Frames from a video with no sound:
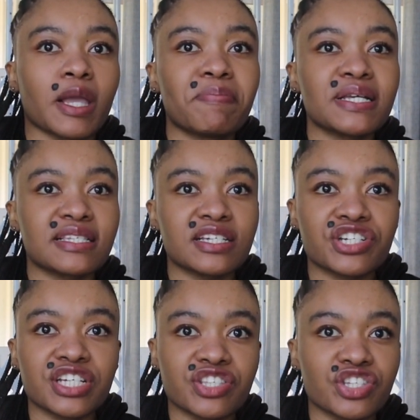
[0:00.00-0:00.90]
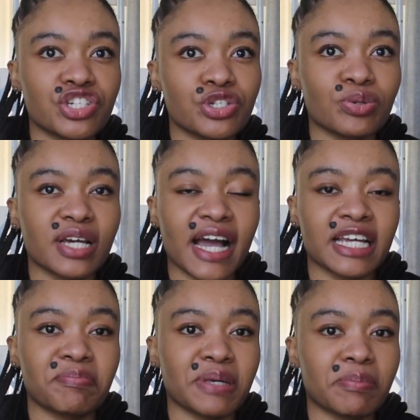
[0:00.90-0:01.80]
positions to
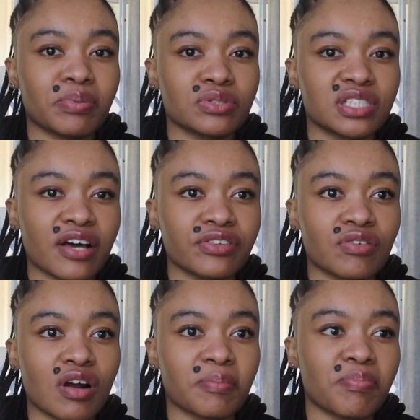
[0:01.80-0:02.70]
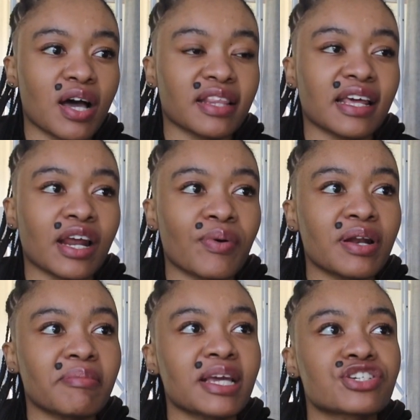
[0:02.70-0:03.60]
guide people down the wrong path. And I want
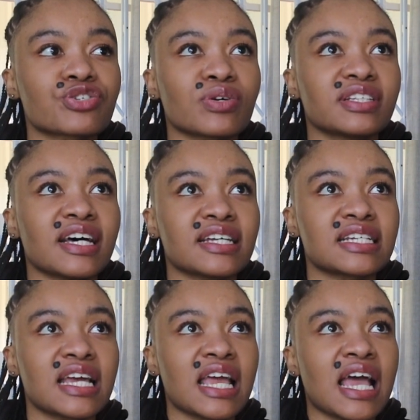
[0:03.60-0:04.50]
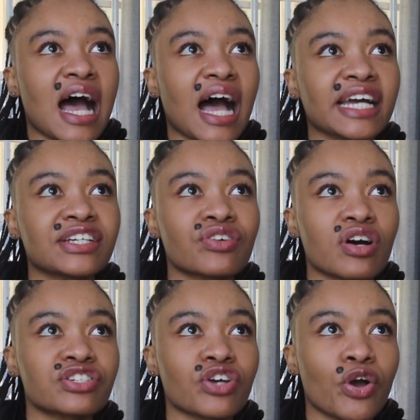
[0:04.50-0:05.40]
to make sure that I
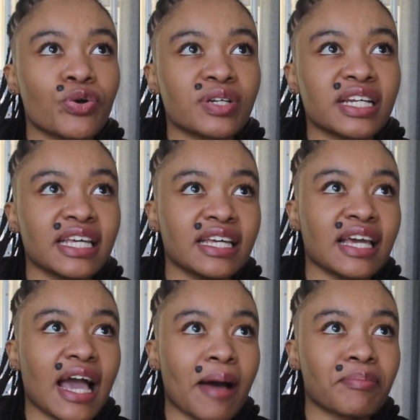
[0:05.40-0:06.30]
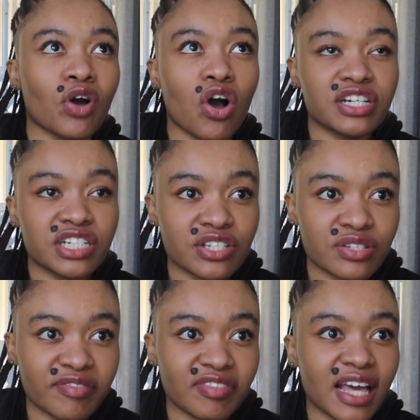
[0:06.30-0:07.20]
not only am conscious
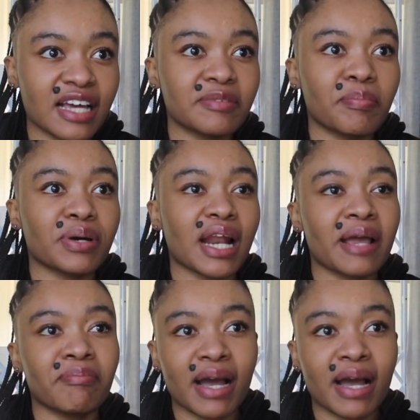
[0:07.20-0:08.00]
of that, but I'm